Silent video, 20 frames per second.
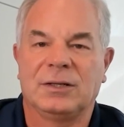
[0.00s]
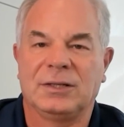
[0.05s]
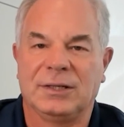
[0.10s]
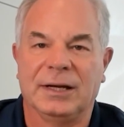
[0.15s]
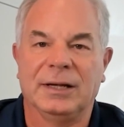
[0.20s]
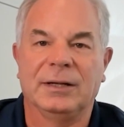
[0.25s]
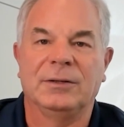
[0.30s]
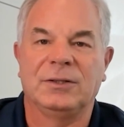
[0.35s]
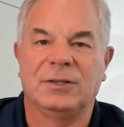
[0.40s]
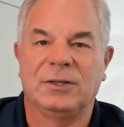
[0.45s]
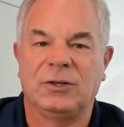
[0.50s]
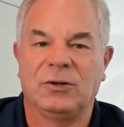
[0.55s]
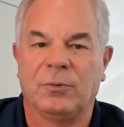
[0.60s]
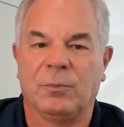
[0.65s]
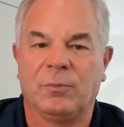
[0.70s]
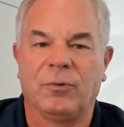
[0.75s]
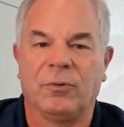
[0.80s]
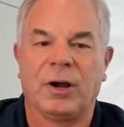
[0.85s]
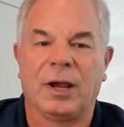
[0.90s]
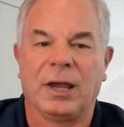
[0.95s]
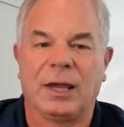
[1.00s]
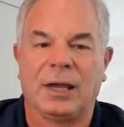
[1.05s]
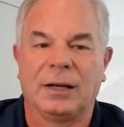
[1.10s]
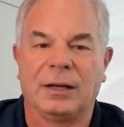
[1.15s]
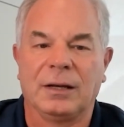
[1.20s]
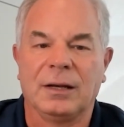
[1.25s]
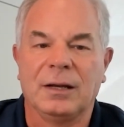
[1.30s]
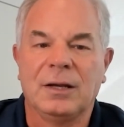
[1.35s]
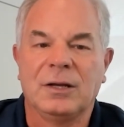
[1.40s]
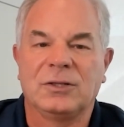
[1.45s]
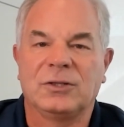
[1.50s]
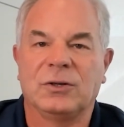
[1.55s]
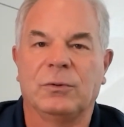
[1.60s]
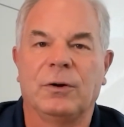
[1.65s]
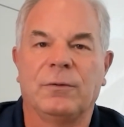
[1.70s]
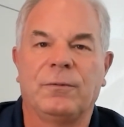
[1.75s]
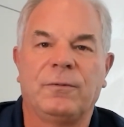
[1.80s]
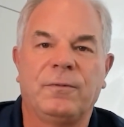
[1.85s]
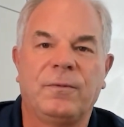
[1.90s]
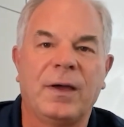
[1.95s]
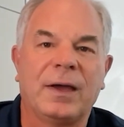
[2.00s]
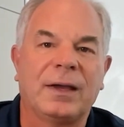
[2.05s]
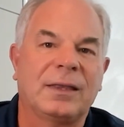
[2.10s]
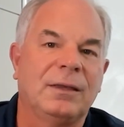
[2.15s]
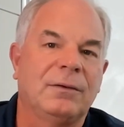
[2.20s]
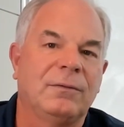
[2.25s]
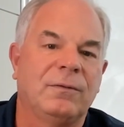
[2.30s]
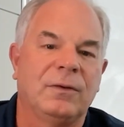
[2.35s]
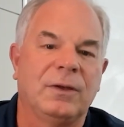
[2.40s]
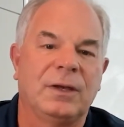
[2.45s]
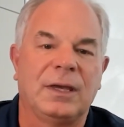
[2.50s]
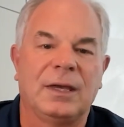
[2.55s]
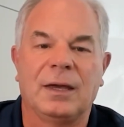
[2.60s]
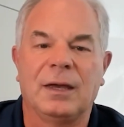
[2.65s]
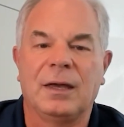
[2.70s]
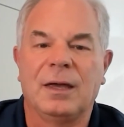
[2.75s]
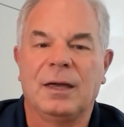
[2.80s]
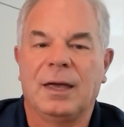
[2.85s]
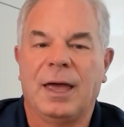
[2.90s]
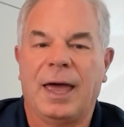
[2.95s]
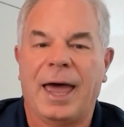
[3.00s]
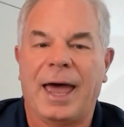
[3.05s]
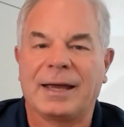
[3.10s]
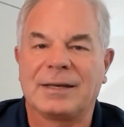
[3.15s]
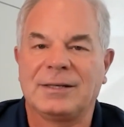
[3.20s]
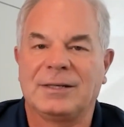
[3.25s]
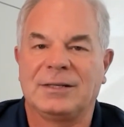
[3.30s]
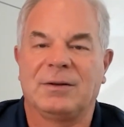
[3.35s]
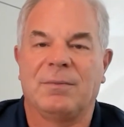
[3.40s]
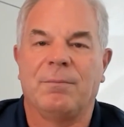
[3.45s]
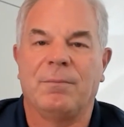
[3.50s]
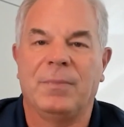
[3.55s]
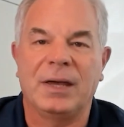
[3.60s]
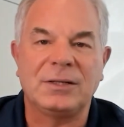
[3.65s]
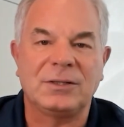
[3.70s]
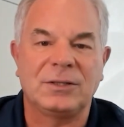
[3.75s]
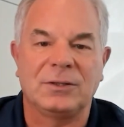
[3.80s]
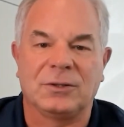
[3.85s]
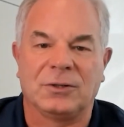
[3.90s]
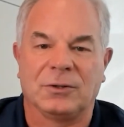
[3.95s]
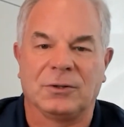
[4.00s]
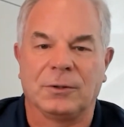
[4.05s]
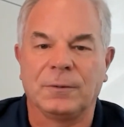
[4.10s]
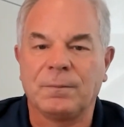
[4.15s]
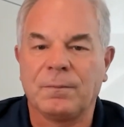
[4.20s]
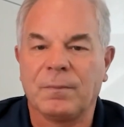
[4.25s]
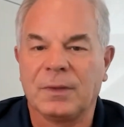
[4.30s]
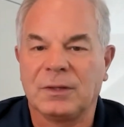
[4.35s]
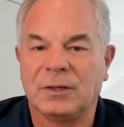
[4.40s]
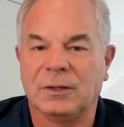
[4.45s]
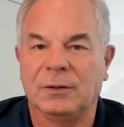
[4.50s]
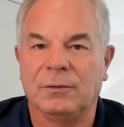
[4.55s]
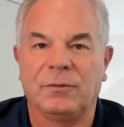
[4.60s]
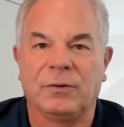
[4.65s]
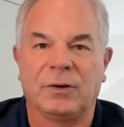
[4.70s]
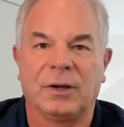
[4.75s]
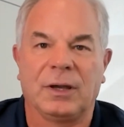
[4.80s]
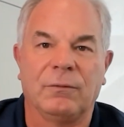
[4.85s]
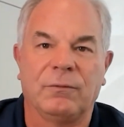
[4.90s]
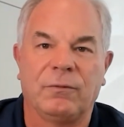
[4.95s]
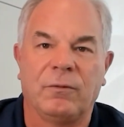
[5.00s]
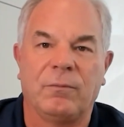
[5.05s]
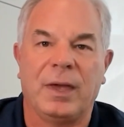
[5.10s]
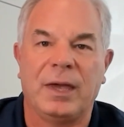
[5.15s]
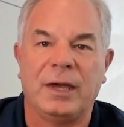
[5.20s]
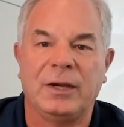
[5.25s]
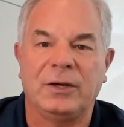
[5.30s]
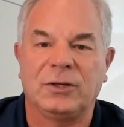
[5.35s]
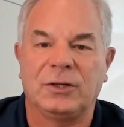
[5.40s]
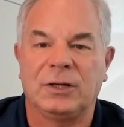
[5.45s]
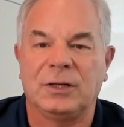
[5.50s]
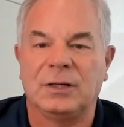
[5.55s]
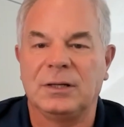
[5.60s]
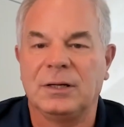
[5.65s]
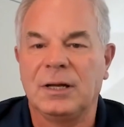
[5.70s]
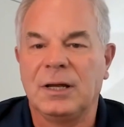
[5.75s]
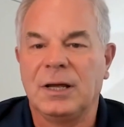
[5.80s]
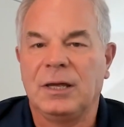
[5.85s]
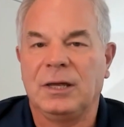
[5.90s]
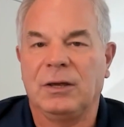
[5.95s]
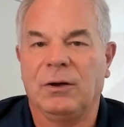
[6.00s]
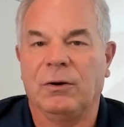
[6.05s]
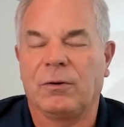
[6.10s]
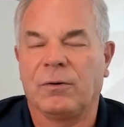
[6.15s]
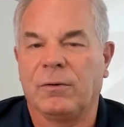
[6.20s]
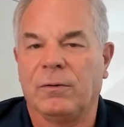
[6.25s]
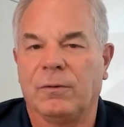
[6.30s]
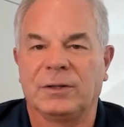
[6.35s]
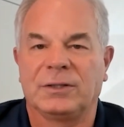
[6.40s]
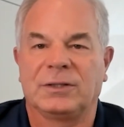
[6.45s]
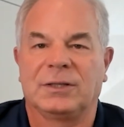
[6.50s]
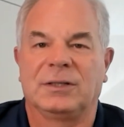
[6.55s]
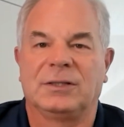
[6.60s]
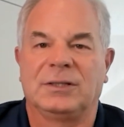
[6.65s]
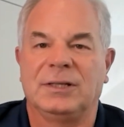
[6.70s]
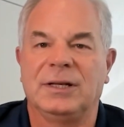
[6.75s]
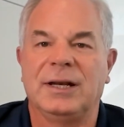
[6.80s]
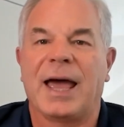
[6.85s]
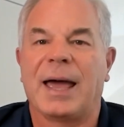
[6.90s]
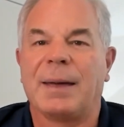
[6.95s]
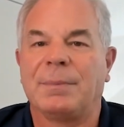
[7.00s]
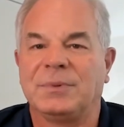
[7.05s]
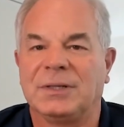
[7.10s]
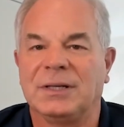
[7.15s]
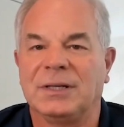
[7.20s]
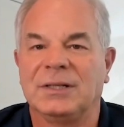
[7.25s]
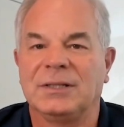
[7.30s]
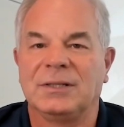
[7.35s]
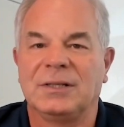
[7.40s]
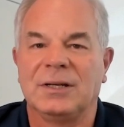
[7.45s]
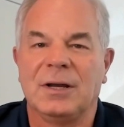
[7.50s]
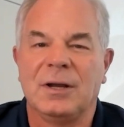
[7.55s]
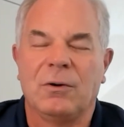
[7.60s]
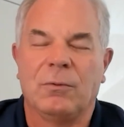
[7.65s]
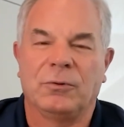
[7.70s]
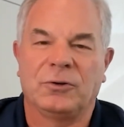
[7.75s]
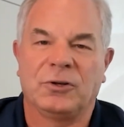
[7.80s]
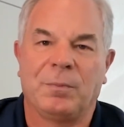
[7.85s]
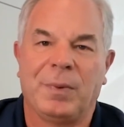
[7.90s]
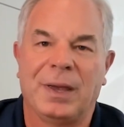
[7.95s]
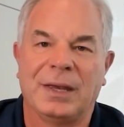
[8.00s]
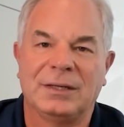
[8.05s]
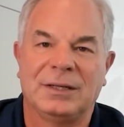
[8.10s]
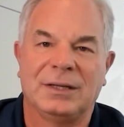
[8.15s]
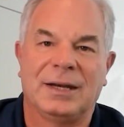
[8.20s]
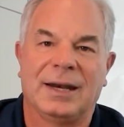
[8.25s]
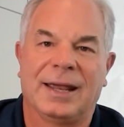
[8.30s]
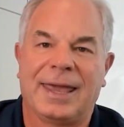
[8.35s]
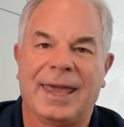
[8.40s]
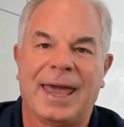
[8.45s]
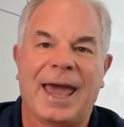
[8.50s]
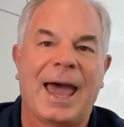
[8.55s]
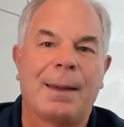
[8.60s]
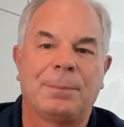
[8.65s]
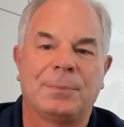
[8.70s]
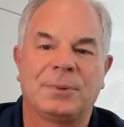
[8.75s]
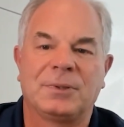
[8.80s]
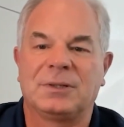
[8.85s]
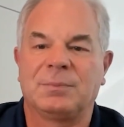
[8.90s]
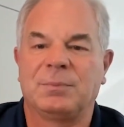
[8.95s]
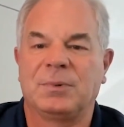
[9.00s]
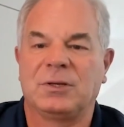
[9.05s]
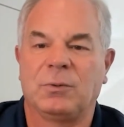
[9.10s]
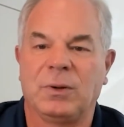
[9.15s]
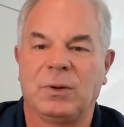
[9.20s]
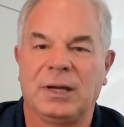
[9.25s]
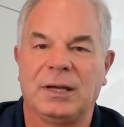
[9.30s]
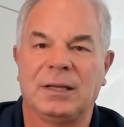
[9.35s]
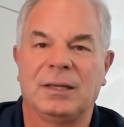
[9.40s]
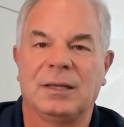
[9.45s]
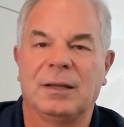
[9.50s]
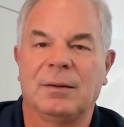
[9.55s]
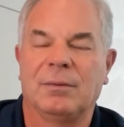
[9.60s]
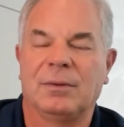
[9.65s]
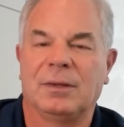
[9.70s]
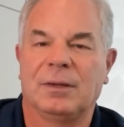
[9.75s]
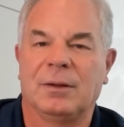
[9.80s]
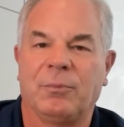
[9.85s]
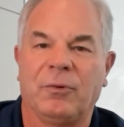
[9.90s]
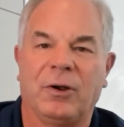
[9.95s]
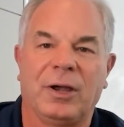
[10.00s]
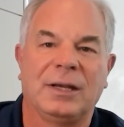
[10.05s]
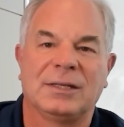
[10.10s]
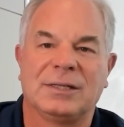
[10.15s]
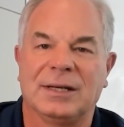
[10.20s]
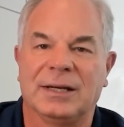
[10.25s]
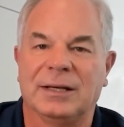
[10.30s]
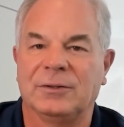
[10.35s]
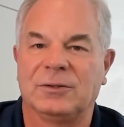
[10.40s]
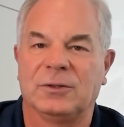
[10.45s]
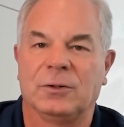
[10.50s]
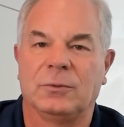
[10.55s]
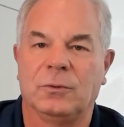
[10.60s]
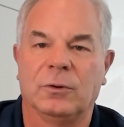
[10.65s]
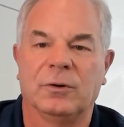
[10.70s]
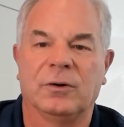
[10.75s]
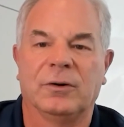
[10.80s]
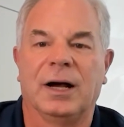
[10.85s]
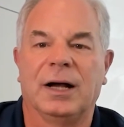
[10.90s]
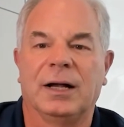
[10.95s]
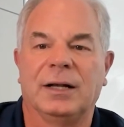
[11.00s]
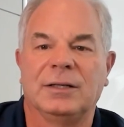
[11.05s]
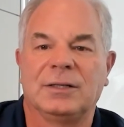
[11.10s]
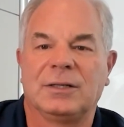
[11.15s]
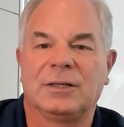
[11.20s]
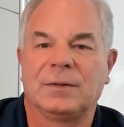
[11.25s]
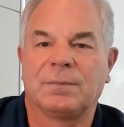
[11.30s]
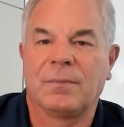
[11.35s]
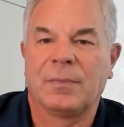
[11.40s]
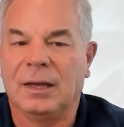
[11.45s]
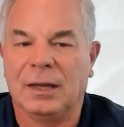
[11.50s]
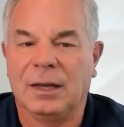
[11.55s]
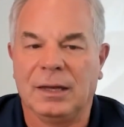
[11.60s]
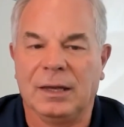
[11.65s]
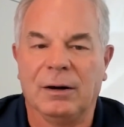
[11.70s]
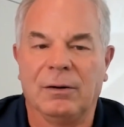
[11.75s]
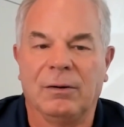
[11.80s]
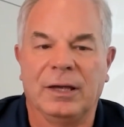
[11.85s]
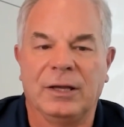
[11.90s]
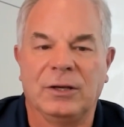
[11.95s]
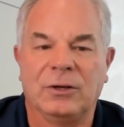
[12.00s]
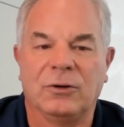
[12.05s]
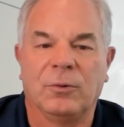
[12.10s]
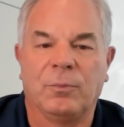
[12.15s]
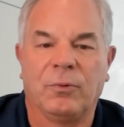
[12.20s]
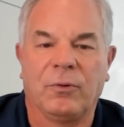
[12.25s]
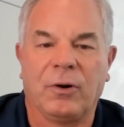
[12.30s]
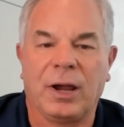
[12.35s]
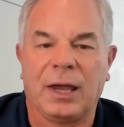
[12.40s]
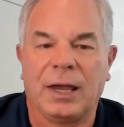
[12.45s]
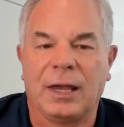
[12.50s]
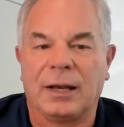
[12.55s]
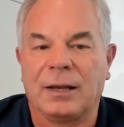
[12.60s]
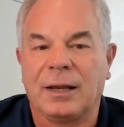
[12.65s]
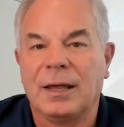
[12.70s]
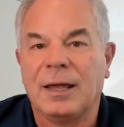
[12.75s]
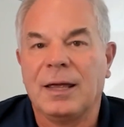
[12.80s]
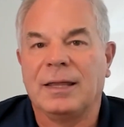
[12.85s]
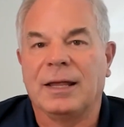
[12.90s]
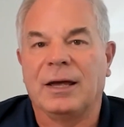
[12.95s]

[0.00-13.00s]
cells in your brain. So it effectively acts as a messenger, delivering information, across the synapses, which are basically the gaps between the brain cells or neurons, in your brain.